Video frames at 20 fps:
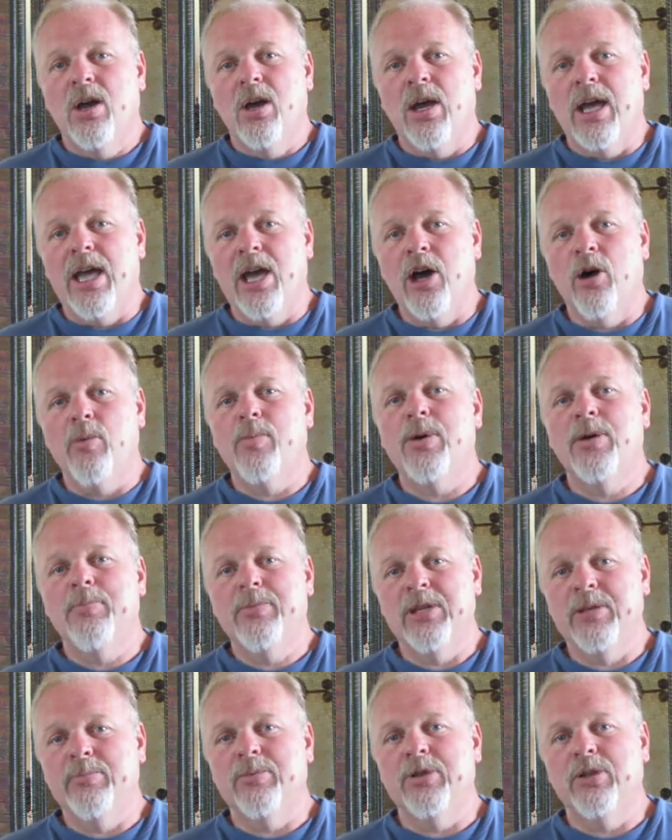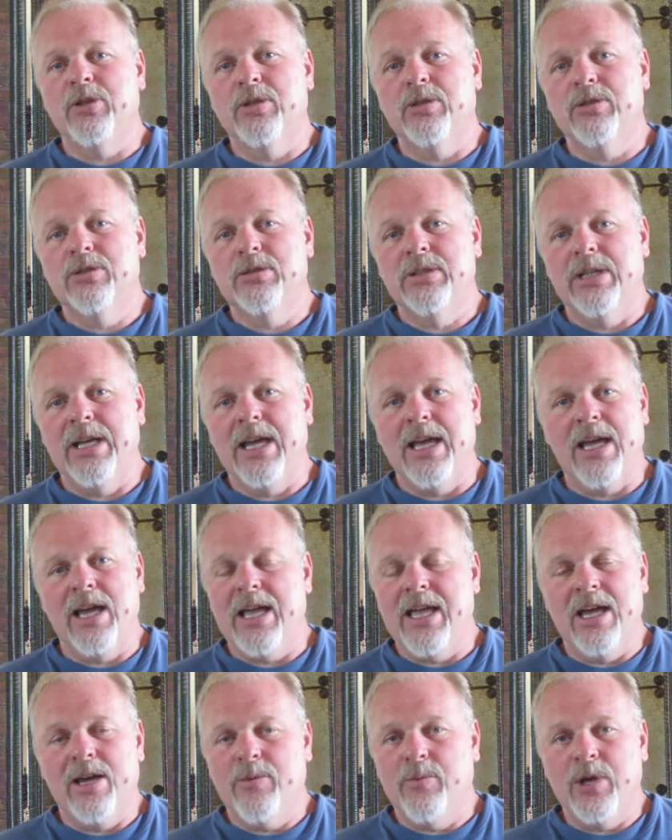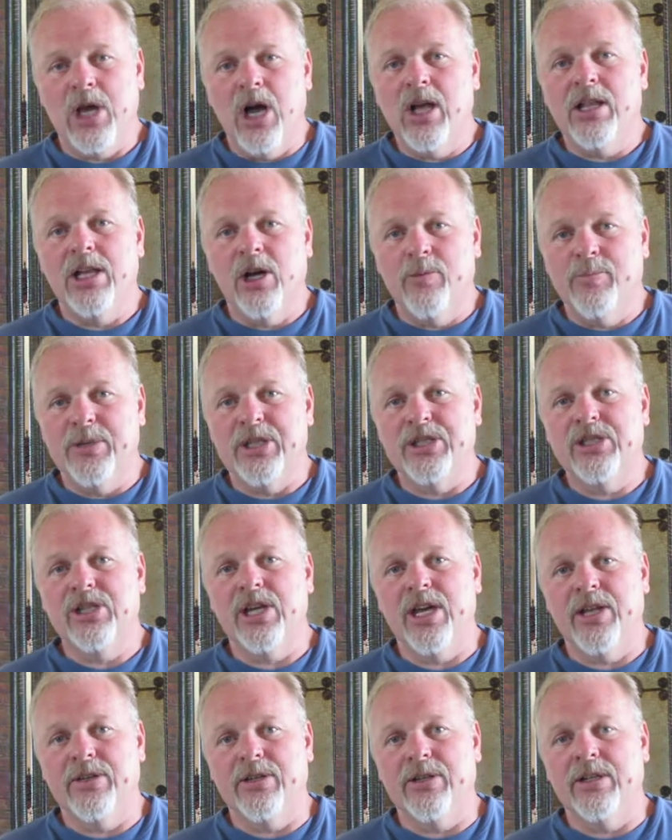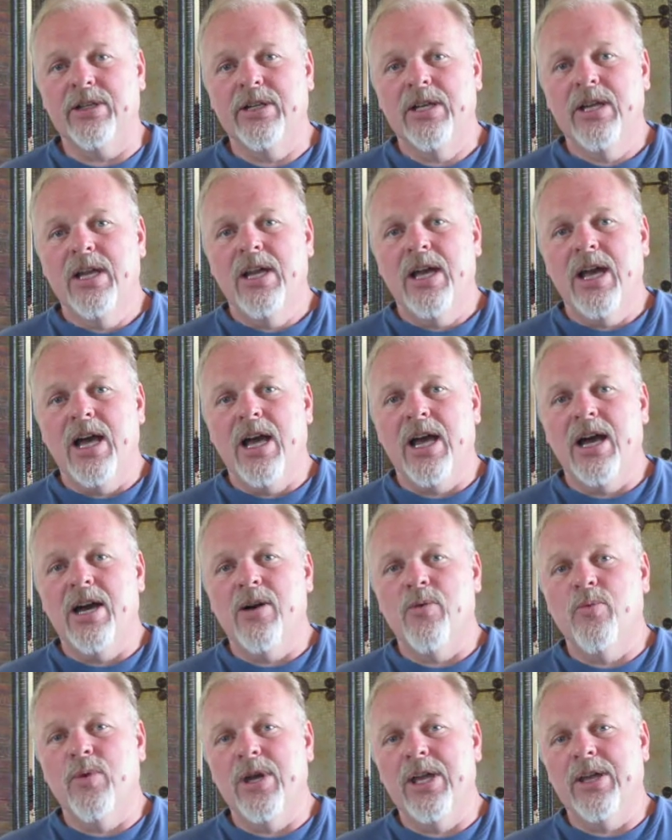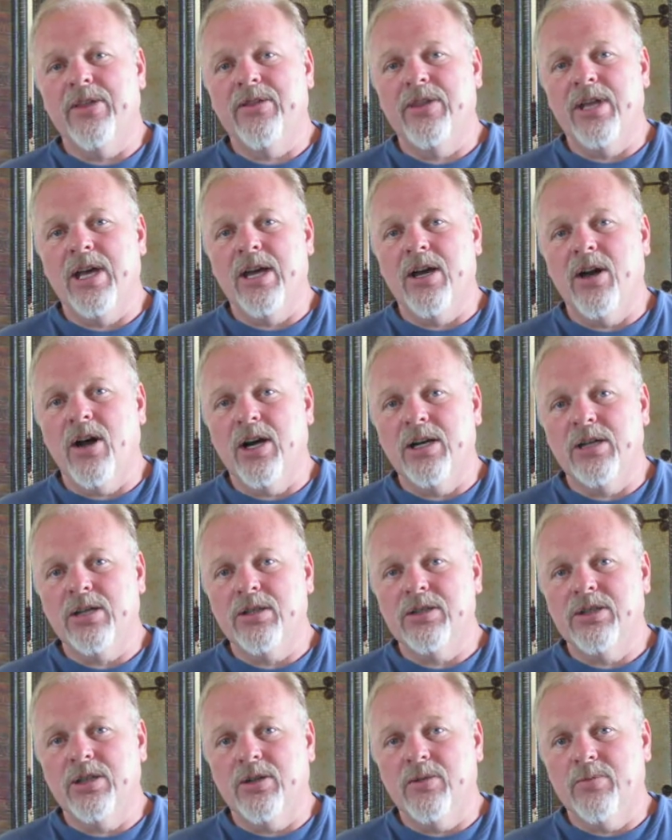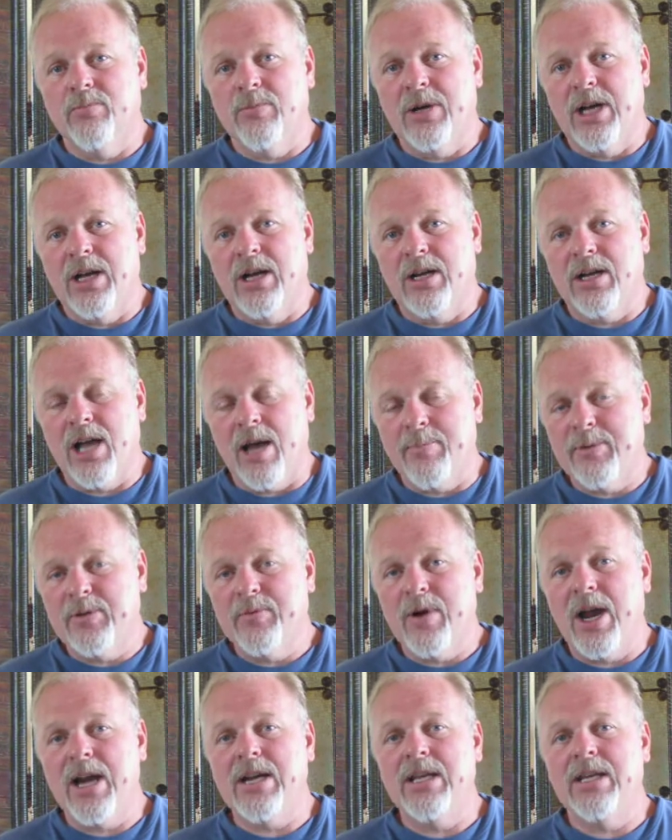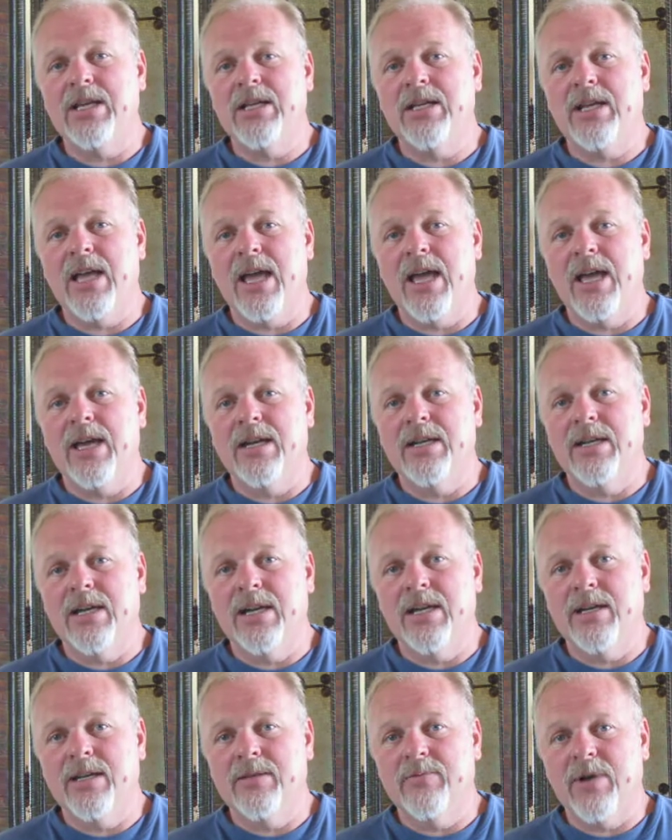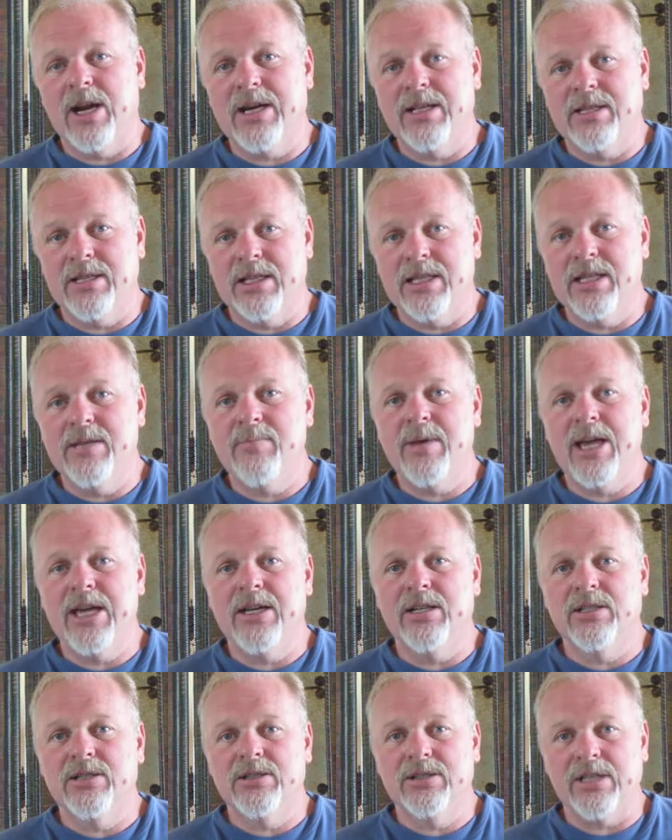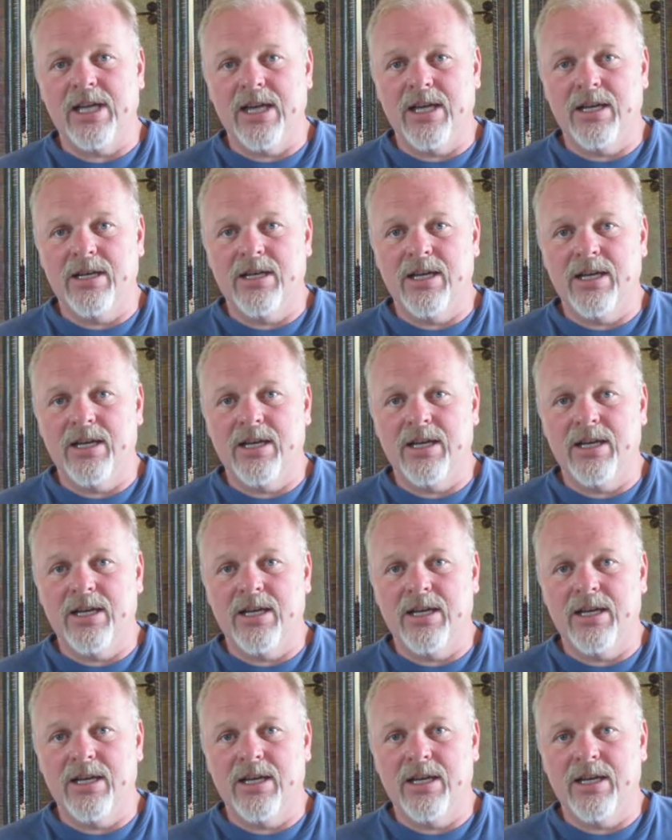help people. We all help each other with copywriting and writing the emails and